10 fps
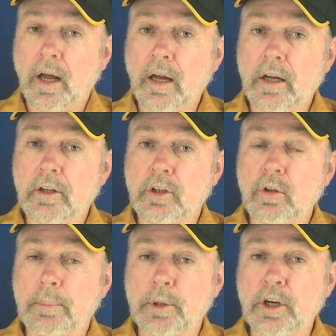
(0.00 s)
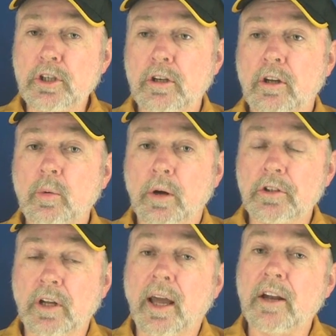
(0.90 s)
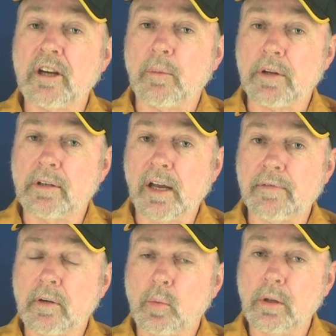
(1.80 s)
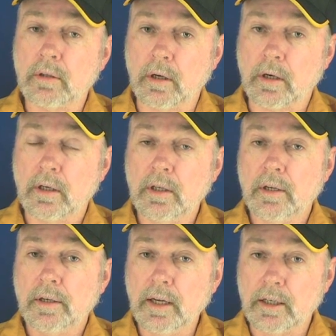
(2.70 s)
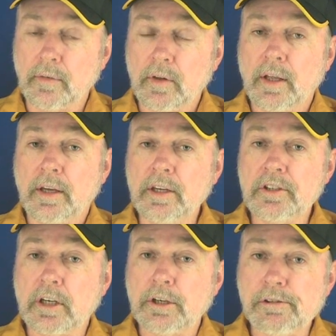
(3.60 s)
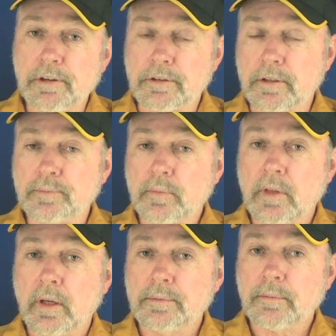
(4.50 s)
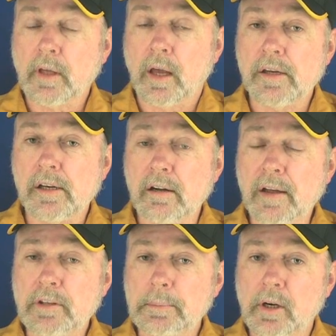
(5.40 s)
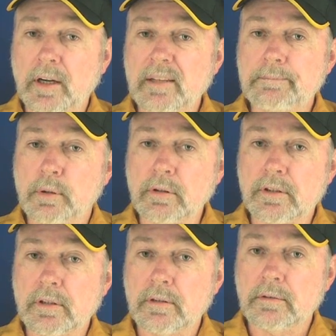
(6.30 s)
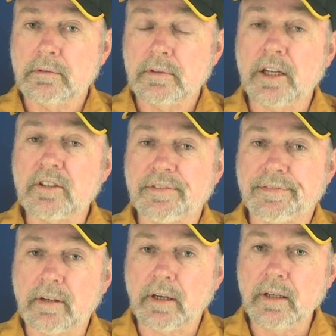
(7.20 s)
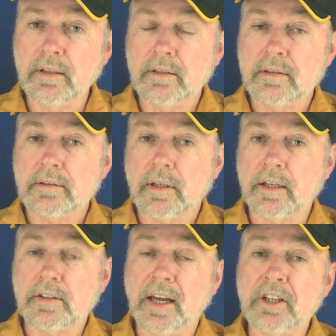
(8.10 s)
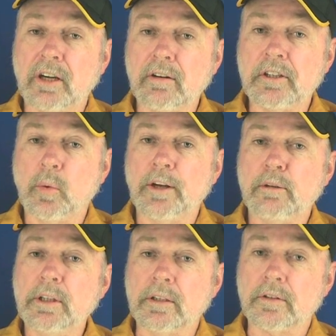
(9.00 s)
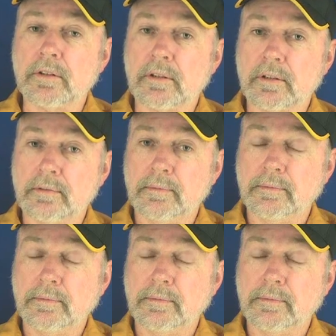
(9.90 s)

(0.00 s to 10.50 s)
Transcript: to the person who wants to catch up with David Wilcock. Now, here's the good news. You don't have to buy any books, it's free, and it takes only 20 minutes.